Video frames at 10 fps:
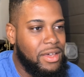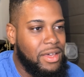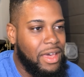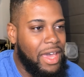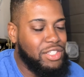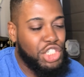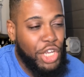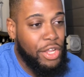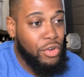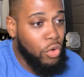And
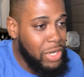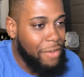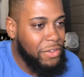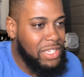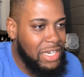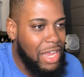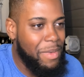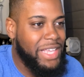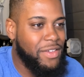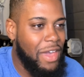Shin, who definitely did get
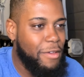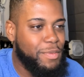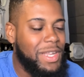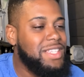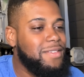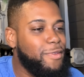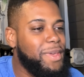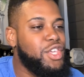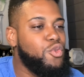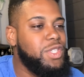massive amps, but doesn't seem to be
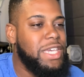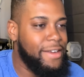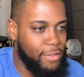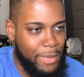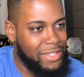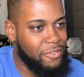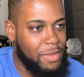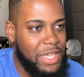using any of the massive amps.